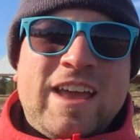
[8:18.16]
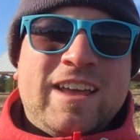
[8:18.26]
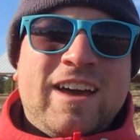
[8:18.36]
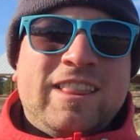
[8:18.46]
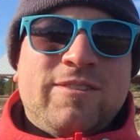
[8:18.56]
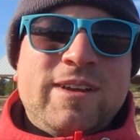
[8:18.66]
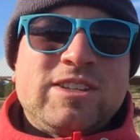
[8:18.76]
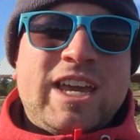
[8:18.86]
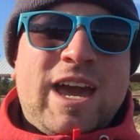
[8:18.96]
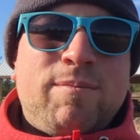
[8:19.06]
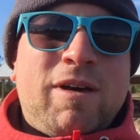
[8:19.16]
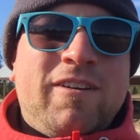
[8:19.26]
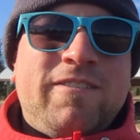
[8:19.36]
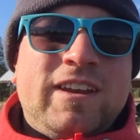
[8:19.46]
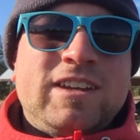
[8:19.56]
Got the ridge cap all
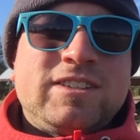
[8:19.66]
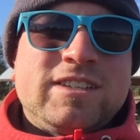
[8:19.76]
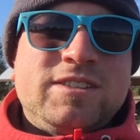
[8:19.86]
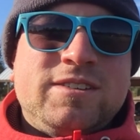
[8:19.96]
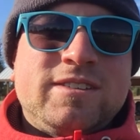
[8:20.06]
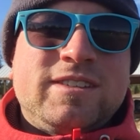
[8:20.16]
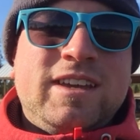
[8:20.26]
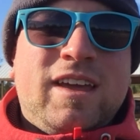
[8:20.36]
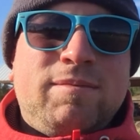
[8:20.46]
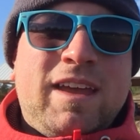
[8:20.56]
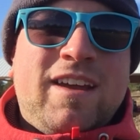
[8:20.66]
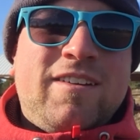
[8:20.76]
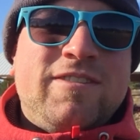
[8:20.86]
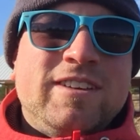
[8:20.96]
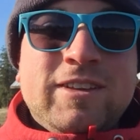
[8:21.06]
finished, as you can see up there.
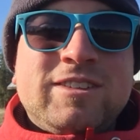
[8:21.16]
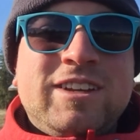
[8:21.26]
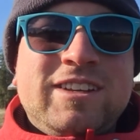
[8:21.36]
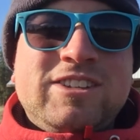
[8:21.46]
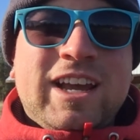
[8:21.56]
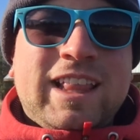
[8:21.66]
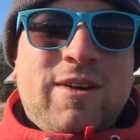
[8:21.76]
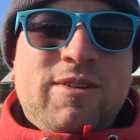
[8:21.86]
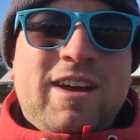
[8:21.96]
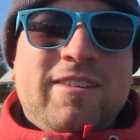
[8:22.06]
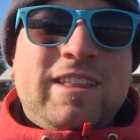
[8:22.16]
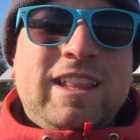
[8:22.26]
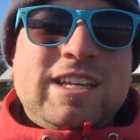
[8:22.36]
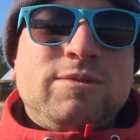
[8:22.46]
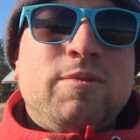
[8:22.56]
Feels good to check that one off the
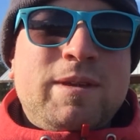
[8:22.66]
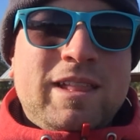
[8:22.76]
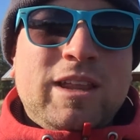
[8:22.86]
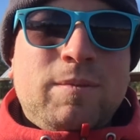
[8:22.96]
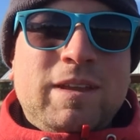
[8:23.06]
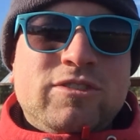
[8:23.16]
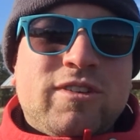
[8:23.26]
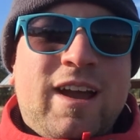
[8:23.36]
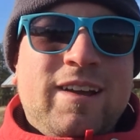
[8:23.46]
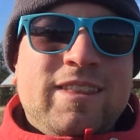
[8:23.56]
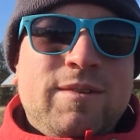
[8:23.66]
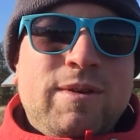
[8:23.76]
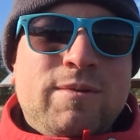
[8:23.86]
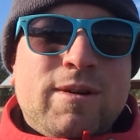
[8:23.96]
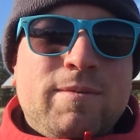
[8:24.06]
list. We'll be a little bit drier than
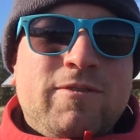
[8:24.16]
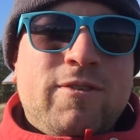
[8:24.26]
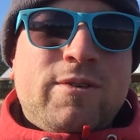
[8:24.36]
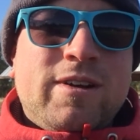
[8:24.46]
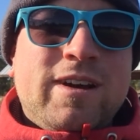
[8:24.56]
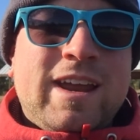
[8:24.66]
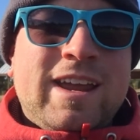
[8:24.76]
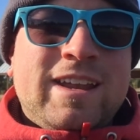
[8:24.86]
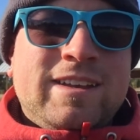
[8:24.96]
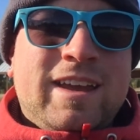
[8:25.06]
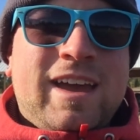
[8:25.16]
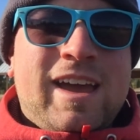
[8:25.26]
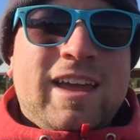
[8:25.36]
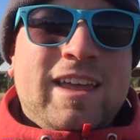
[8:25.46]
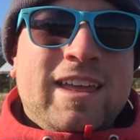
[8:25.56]
we were before, and
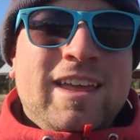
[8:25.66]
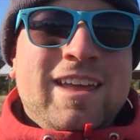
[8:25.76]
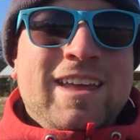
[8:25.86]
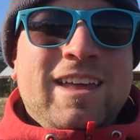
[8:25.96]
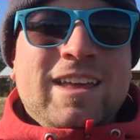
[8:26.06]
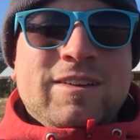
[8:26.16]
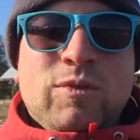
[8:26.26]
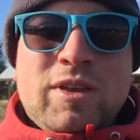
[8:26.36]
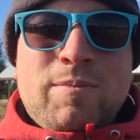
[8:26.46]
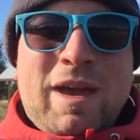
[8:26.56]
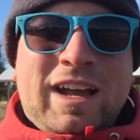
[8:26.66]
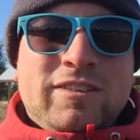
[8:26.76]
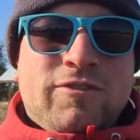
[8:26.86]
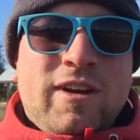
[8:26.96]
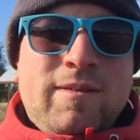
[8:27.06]
we'll get back
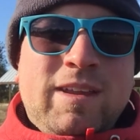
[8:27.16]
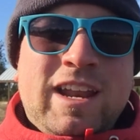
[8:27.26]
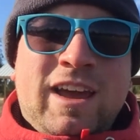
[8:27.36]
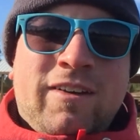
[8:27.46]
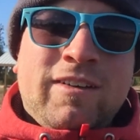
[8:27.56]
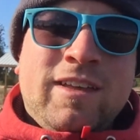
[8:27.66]
to framing now.